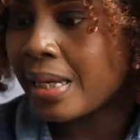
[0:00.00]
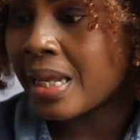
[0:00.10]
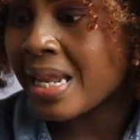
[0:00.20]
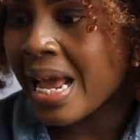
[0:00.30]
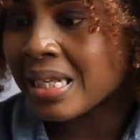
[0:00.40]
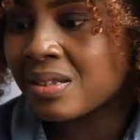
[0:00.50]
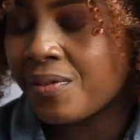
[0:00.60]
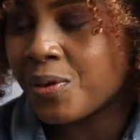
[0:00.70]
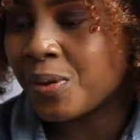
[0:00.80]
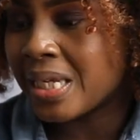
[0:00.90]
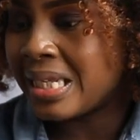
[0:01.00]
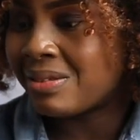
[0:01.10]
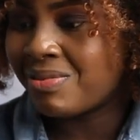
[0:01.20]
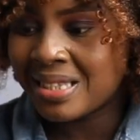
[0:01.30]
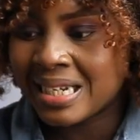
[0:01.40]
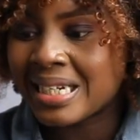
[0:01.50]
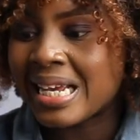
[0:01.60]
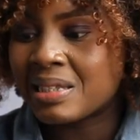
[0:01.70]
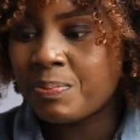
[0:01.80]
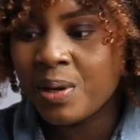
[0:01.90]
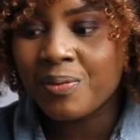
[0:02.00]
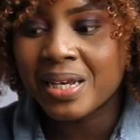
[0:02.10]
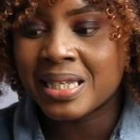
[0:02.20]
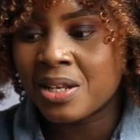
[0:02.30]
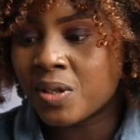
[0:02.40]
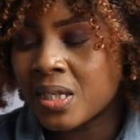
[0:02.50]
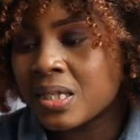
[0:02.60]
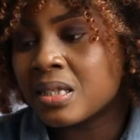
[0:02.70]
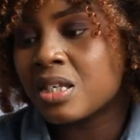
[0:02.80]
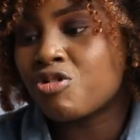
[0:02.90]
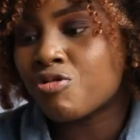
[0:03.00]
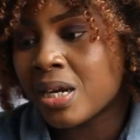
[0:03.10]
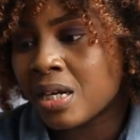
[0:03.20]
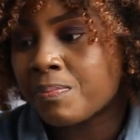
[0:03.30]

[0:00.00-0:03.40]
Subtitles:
The next field is research experience. I know this is the dreaded